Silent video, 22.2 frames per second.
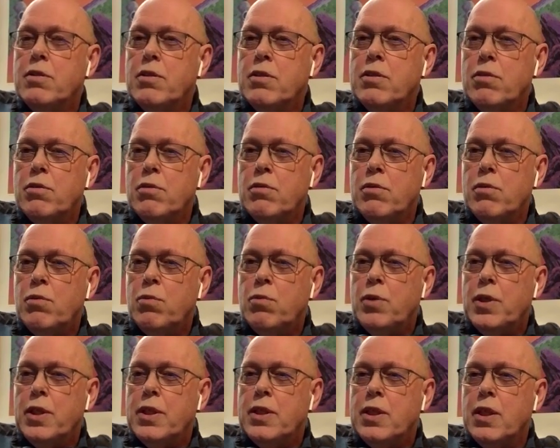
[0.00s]

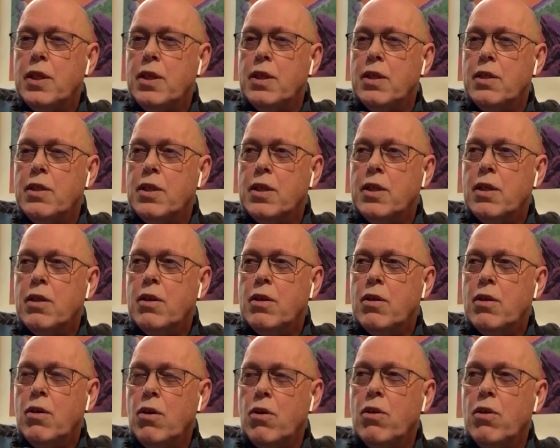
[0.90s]
with uh, the
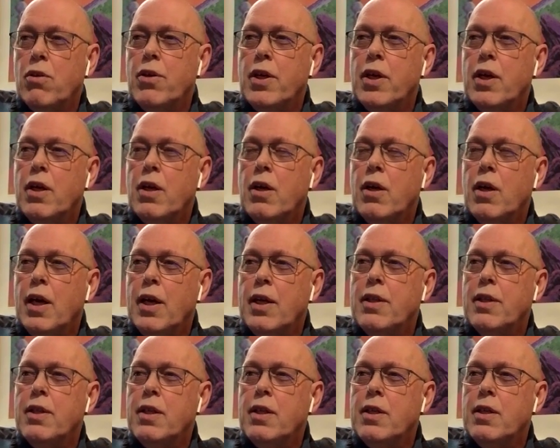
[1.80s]
coloring
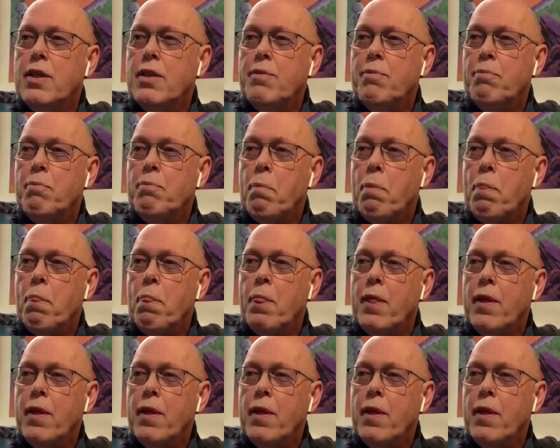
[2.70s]
and. Um,